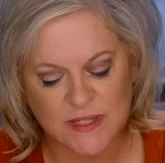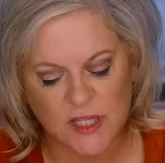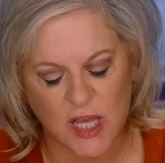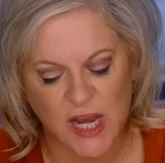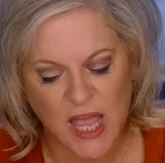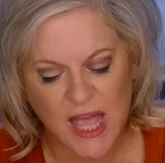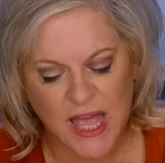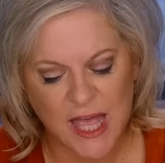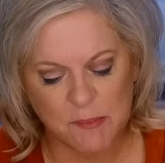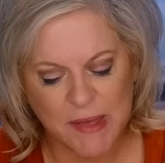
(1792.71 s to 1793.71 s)
Sun,
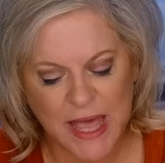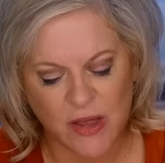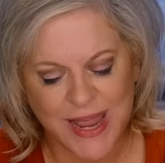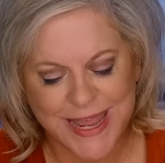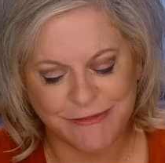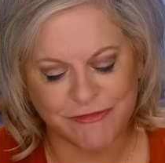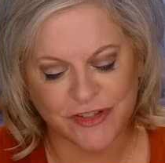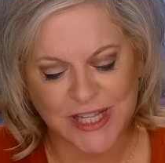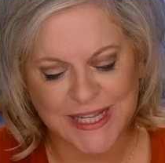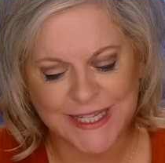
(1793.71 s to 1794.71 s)
about a
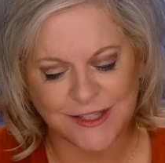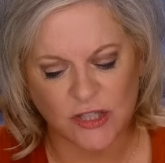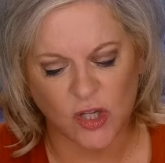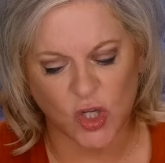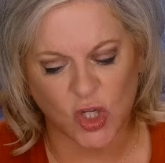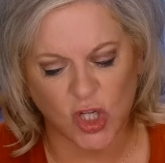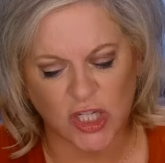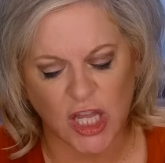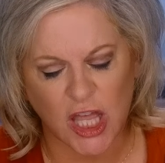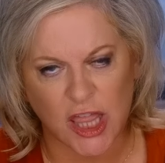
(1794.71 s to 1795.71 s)
fight
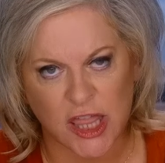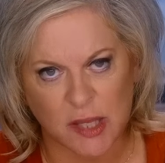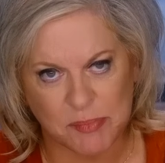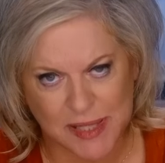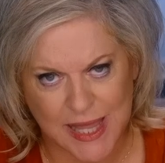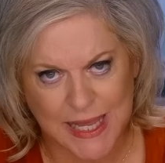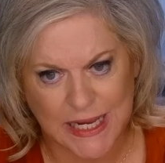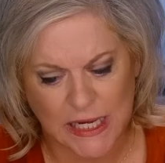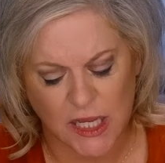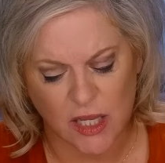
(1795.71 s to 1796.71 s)
on the
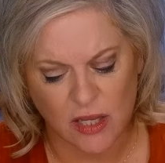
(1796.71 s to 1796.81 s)
plane?